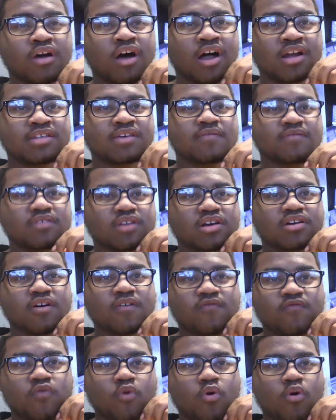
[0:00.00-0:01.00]
I'd give it like a
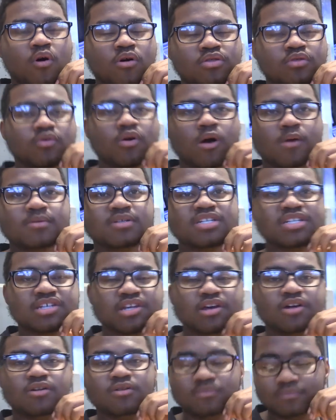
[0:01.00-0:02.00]
4 on the Robert
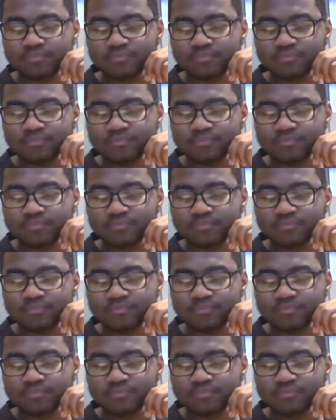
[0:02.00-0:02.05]
scale.